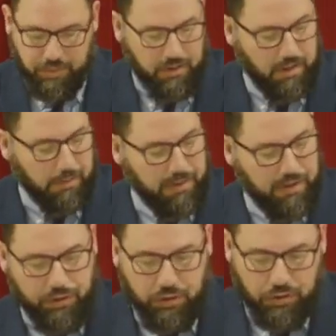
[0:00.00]
like Peter,
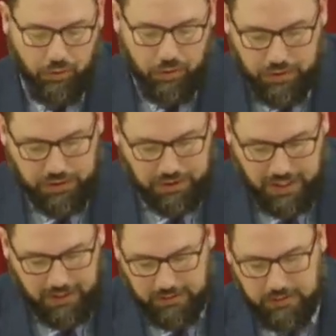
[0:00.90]
you don't
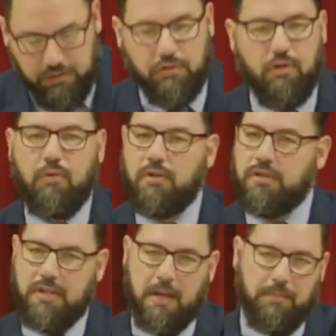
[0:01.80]
understand. You don't
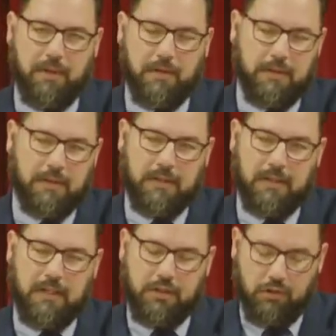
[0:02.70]
understand Peter.
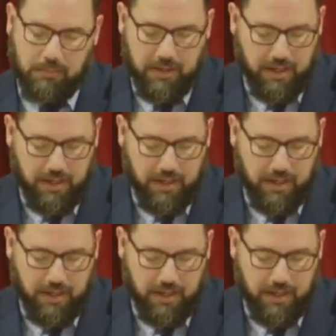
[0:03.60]
He told him that